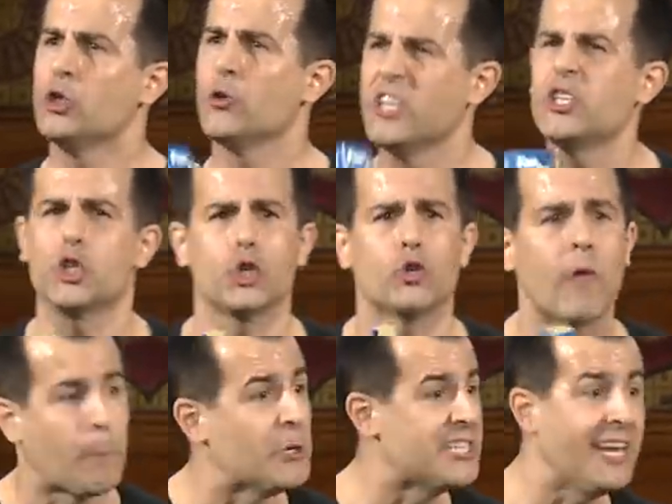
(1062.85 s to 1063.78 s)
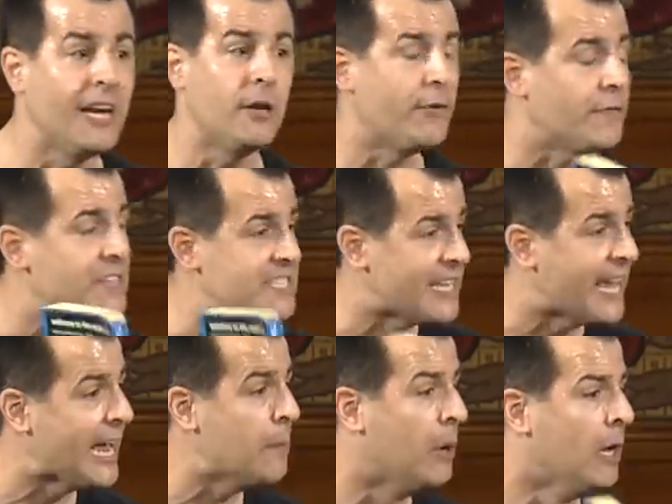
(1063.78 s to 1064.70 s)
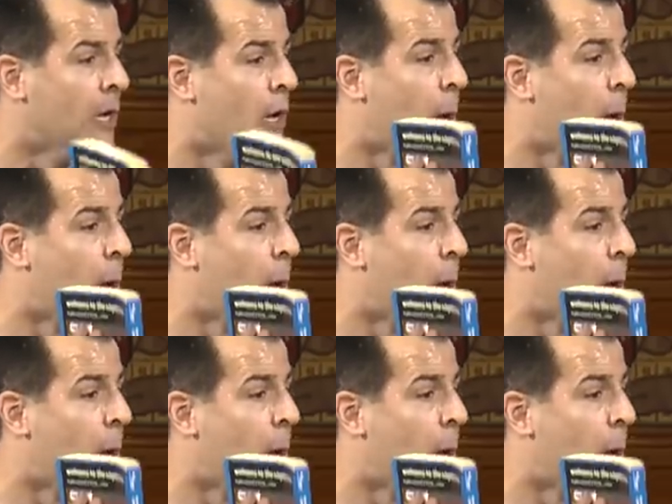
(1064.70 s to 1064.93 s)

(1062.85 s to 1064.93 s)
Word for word: So this is just representative of the same